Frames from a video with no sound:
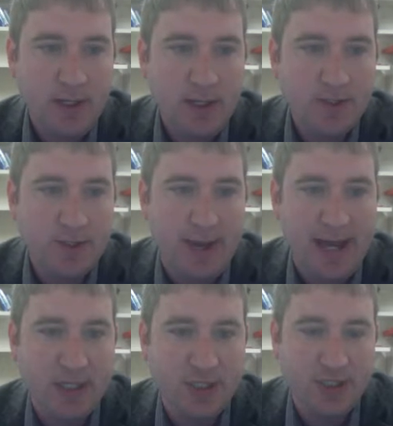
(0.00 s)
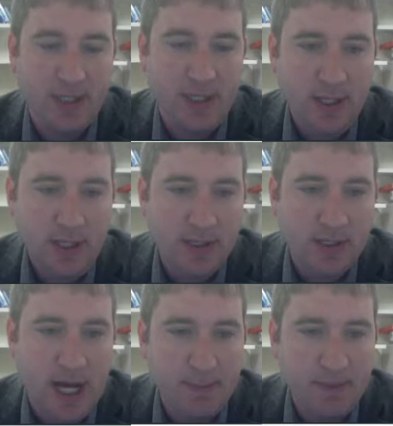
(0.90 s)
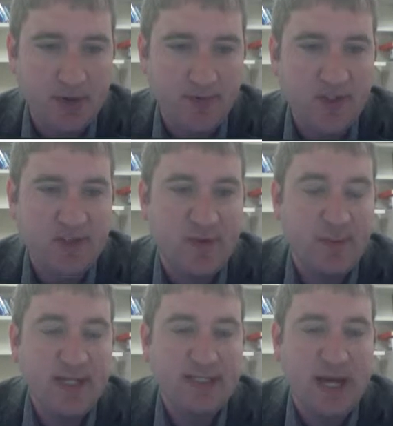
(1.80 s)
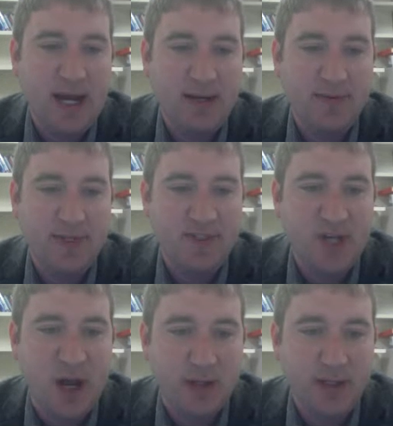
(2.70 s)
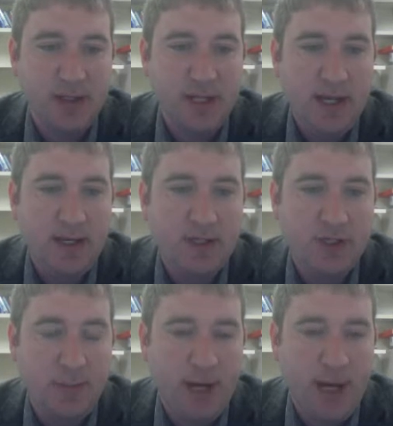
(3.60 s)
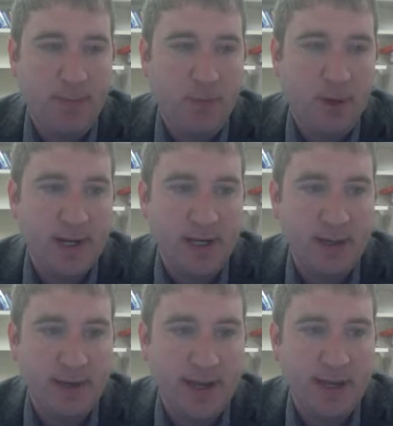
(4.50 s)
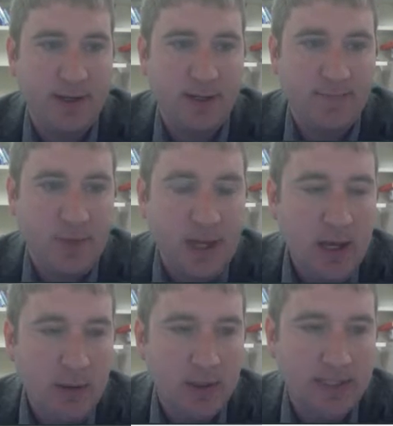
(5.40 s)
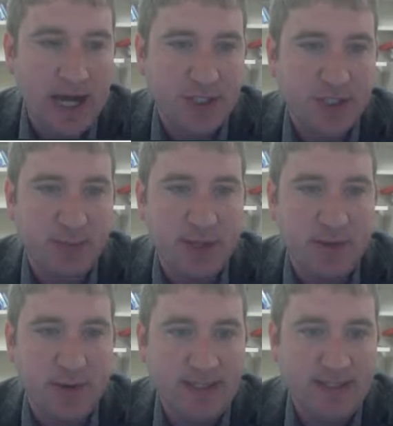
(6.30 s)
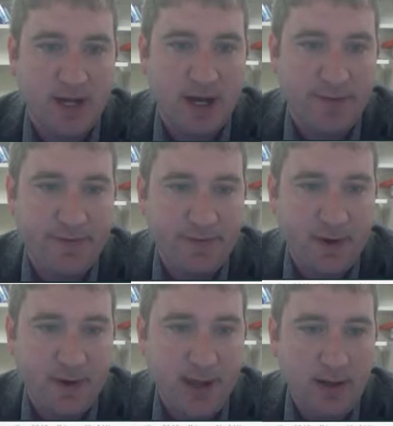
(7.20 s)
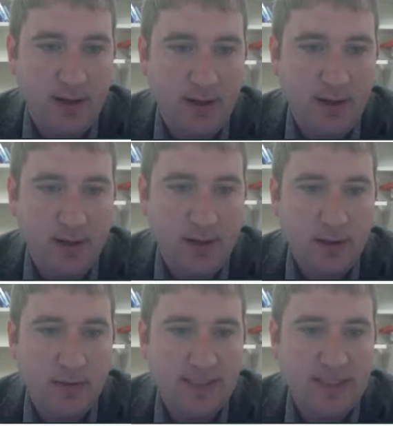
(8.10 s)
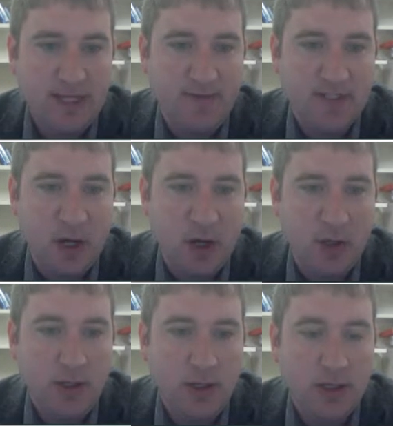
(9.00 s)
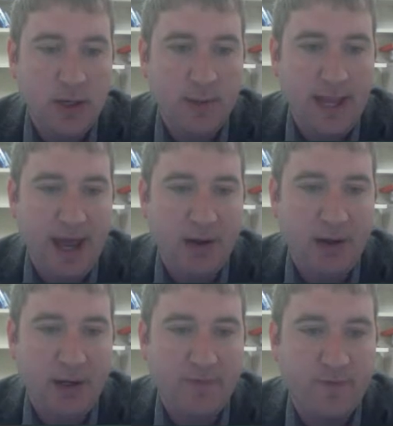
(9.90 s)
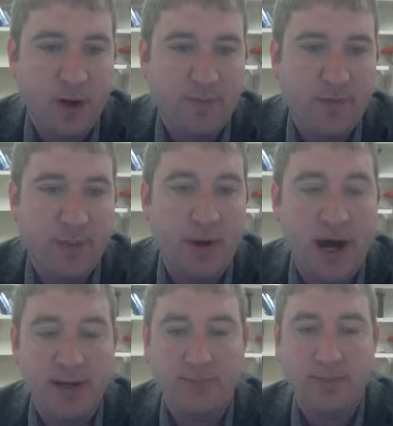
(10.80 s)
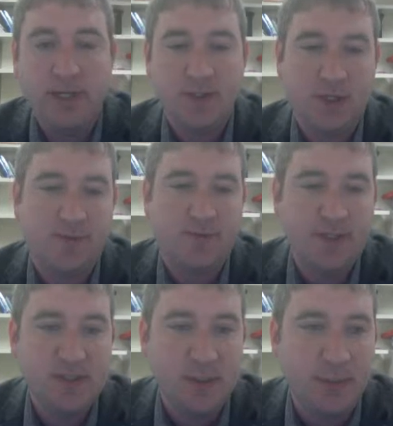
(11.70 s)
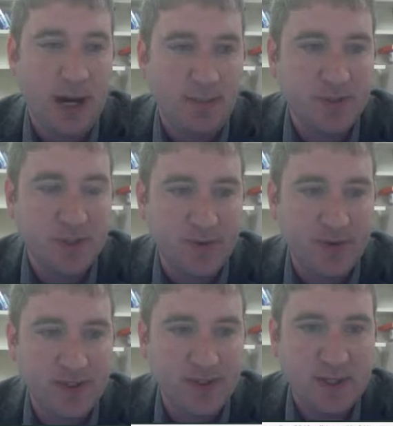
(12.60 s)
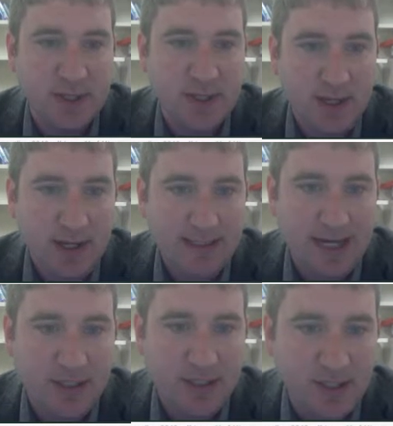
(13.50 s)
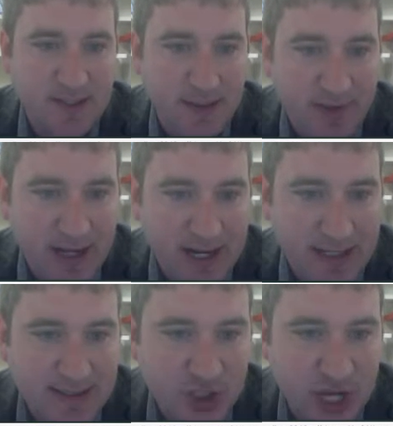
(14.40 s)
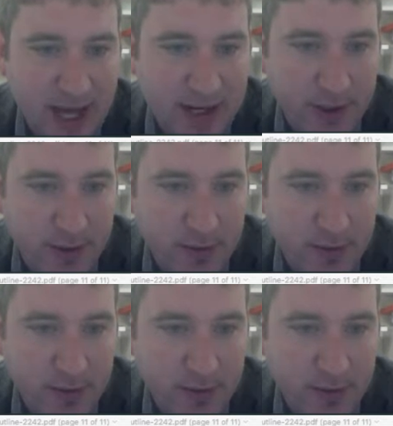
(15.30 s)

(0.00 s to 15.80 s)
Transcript: So actually, the top surface, if I'm inside of this solid and I jump up, what am I going to hit my head on? Well, it's actually going to be the red stuff, right? The red stuff is all coming out from the bottom surface. The bottom surface is actually the same thing as the shadow